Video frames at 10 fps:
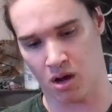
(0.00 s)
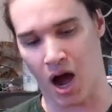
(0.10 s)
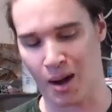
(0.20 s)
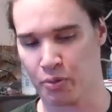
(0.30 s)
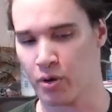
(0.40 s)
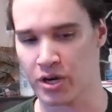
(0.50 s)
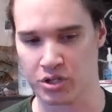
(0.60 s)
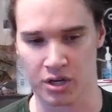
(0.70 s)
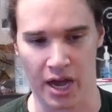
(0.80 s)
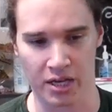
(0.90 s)

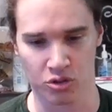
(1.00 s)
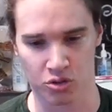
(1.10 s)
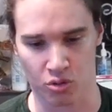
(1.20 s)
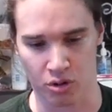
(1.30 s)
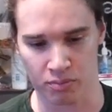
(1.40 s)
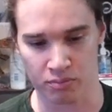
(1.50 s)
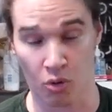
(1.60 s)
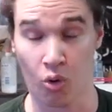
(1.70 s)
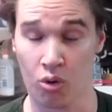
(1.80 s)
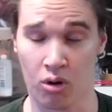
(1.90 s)
Operation Icestorm,
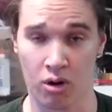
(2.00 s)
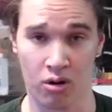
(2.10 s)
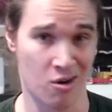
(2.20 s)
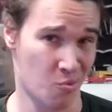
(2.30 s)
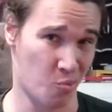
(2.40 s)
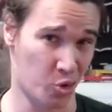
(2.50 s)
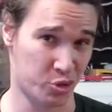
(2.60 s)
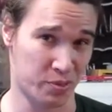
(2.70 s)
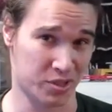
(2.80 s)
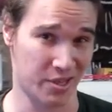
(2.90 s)
or more
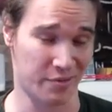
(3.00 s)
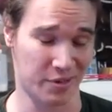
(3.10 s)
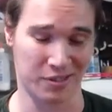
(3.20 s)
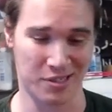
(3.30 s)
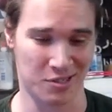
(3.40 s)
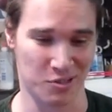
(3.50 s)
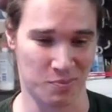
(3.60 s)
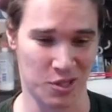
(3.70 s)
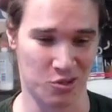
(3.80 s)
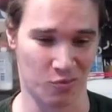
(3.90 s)
specifically, since
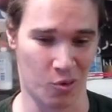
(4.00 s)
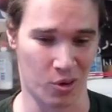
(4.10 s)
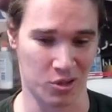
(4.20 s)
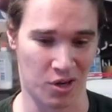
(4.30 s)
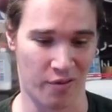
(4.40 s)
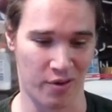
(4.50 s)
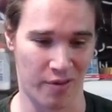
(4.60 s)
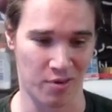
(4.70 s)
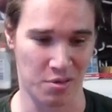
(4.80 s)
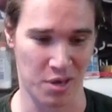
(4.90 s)
Beast of War has covered
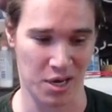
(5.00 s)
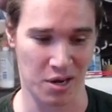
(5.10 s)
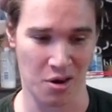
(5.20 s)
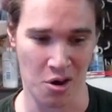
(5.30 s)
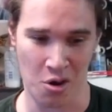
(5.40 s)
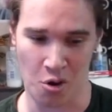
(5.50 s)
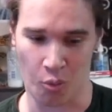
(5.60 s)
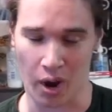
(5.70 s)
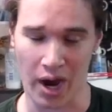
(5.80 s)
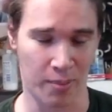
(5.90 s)
everything,
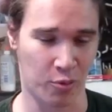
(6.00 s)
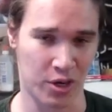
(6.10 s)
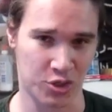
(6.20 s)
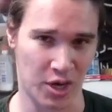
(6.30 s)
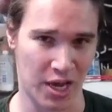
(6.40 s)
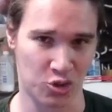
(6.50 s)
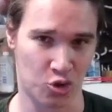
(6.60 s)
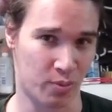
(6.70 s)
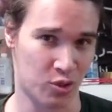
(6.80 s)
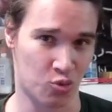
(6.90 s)
why Operation
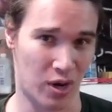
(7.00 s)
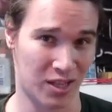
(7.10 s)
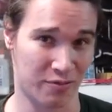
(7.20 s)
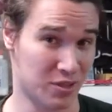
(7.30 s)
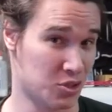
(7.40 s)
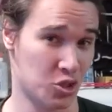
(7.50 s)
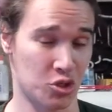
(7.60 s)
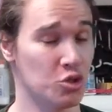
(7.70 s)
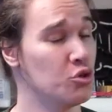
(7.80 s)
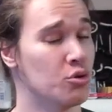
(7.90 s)
Icestorm is relevant to
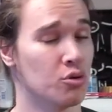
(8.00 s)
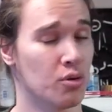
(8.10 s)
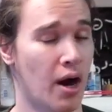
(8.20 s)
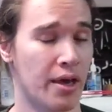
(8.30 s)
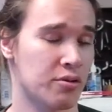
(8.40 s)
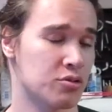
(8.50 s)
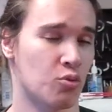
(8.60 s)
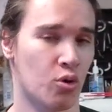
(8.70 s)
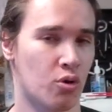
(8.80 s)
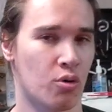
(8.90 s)
you, either as a
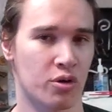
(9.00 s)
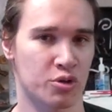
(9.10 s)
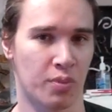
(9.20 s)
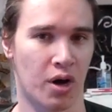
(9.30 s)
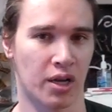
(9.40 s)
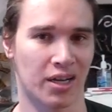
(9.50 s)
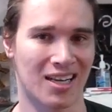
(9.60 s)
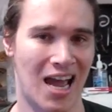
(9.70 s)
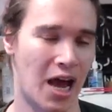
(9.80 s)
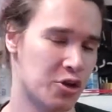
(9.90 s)
war
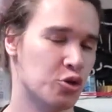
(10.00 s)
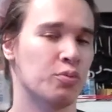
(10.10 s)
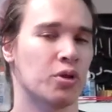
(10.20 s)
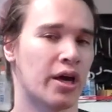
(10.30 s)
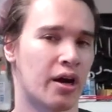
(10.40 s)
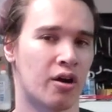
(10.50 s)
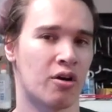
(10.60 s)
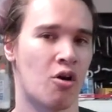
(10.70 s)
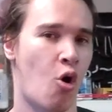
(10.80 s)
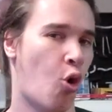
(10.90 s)
correspondent, a new
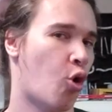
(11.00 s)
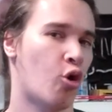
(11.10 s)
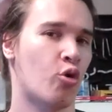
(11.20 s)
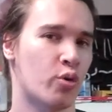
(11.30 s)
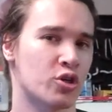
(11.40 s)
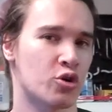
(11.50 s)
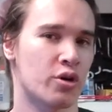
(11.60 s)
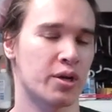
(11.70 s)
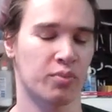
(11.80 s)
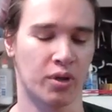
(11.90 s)
player, or a
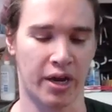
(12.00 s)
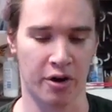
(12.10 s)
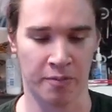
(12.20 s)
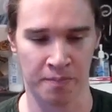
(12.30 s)
returning player.